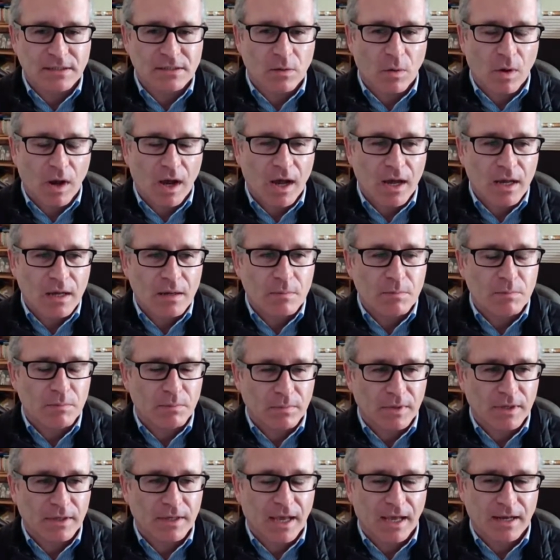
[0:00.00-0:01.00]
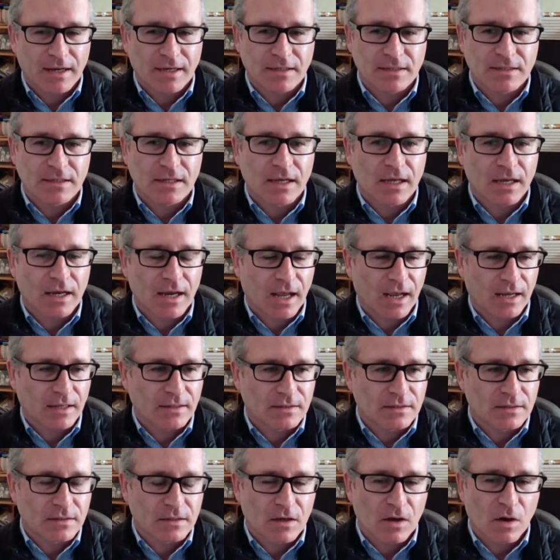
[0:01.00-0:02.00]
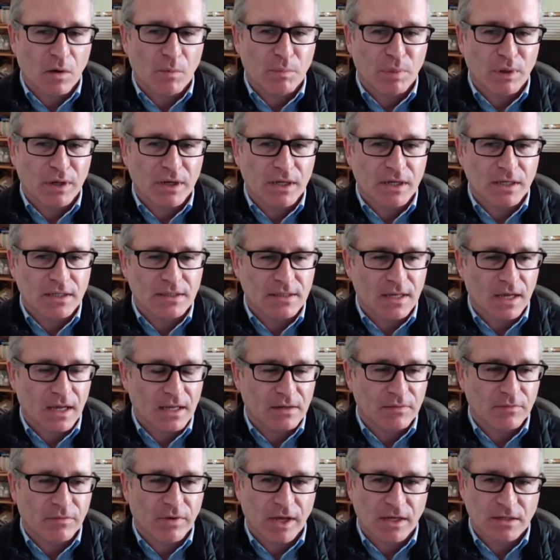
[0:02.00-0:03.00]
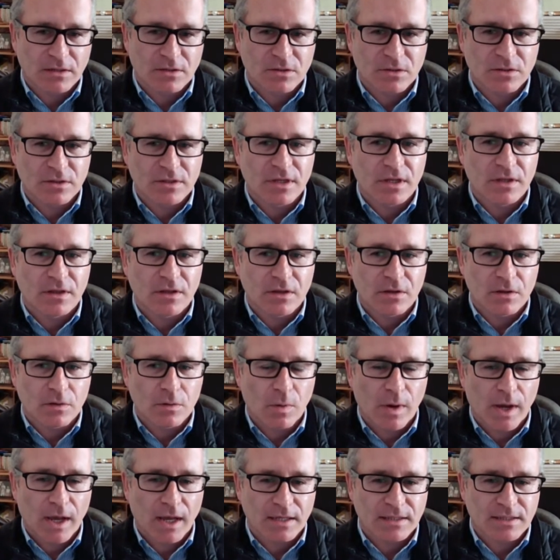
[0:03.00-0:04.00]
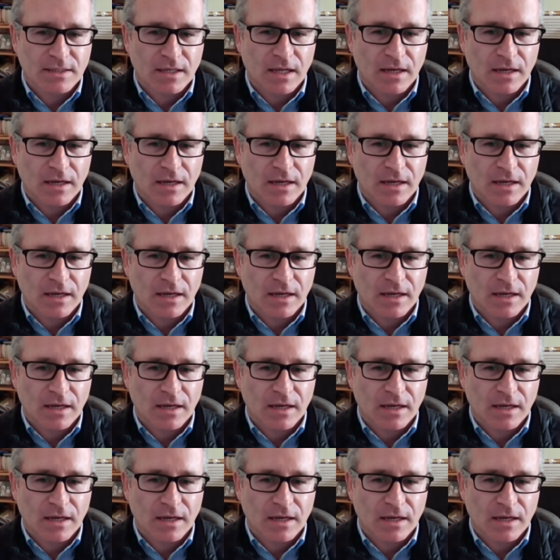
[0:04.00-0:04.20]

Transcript: So I'm getting to connect the companies and investors in the US.